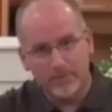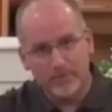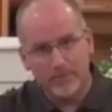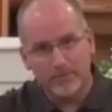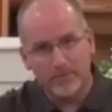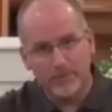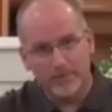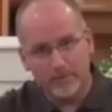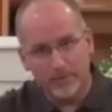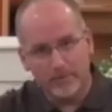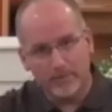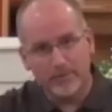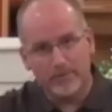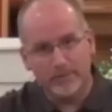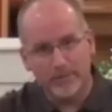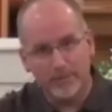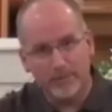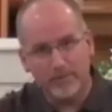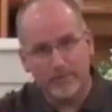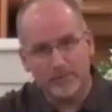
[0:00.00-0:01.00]

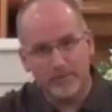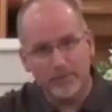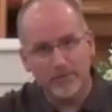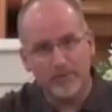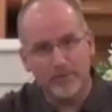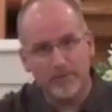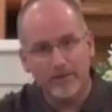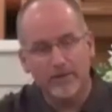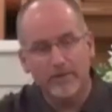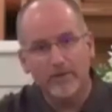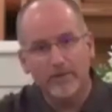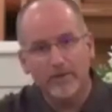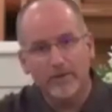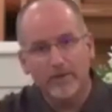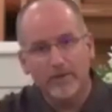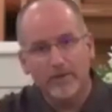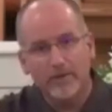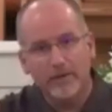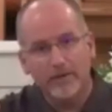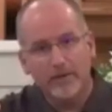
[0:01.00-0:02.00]
understand what I'm doing here?
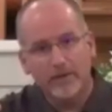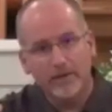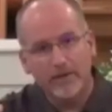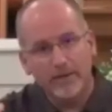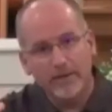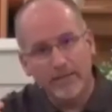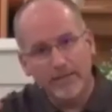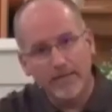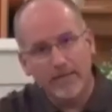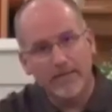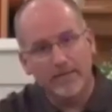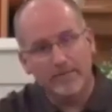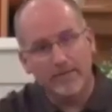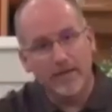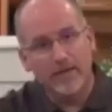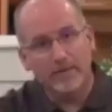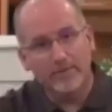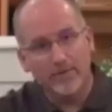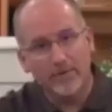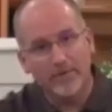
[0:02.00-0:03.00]
And
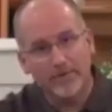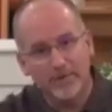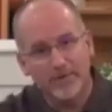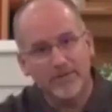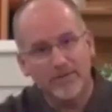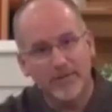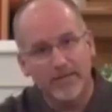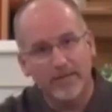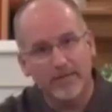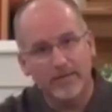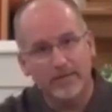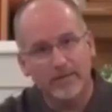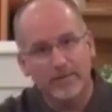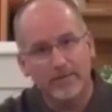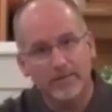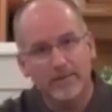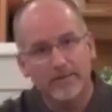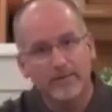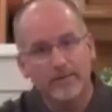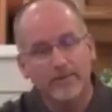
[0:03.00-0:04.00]
Rhonda said,
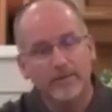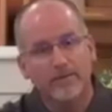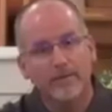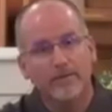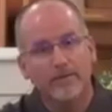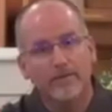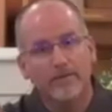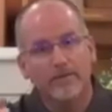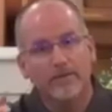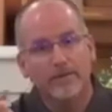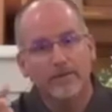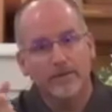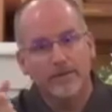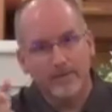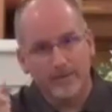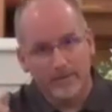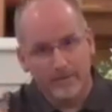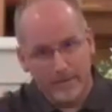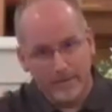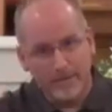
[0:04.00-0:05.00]

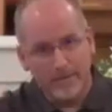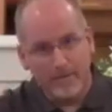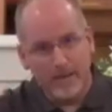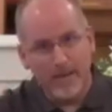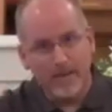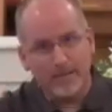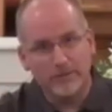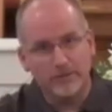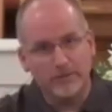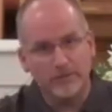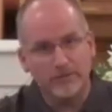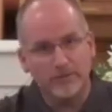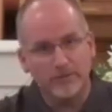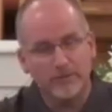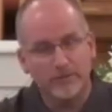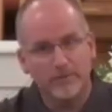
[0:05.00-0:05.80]
Lee Majors.